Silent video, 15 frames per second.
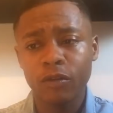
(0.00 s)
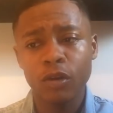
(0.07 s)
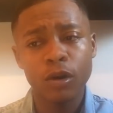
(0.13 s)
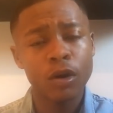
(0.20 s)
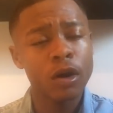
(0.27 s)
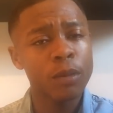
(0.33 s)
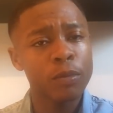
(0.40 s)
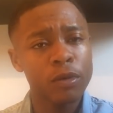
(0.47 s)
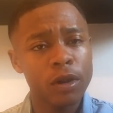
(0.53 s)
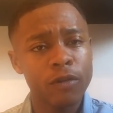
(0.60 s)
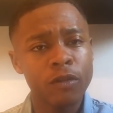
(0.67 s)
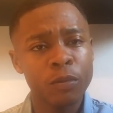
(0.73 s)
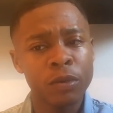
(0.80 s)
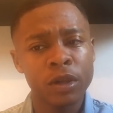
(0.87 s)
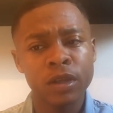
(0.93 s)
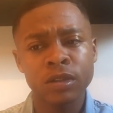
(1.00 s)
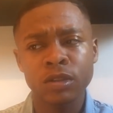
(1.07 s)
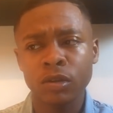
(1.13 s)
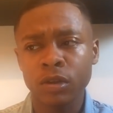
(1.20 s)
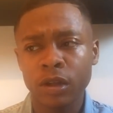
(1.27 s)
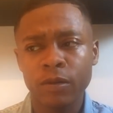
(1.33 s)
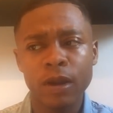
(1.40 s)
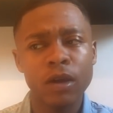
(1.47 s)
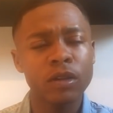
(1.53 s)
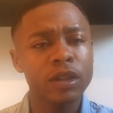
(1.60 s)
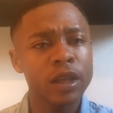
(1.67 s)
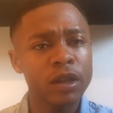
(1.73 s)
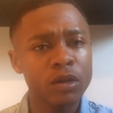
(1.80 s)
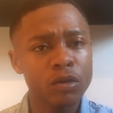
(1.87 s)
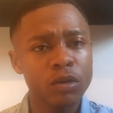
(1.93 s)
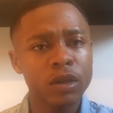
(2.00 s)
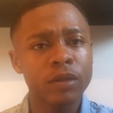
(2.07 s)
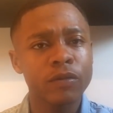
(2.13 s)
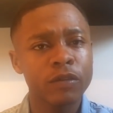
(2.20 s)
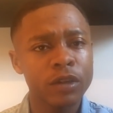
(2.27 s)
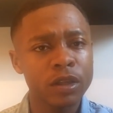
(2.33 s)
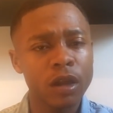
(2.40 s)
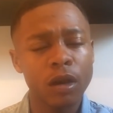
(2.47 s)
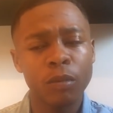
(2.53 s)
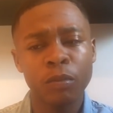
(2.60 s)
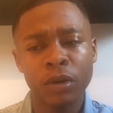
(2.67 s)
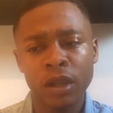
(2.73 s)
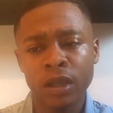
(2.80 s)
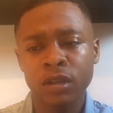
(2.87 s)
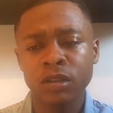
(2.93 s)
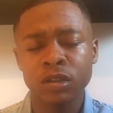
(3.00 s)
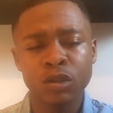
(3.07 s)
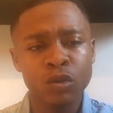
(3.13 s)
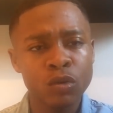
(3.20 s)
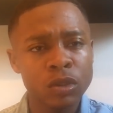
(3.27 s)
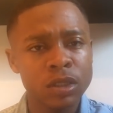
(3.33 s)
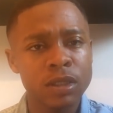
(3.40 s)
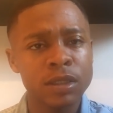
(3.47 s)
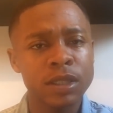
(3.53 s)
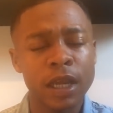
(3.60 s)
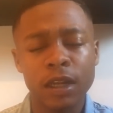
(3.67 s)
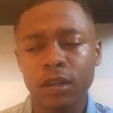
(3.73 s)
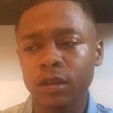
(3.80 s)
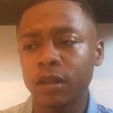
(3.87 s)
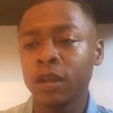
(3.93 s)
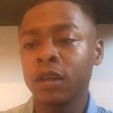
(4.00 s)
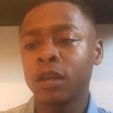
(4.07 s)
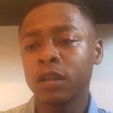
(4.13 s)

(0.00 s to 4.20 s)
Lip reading: they've got a couple other players. So they're out there looking for young players, sourcing talent,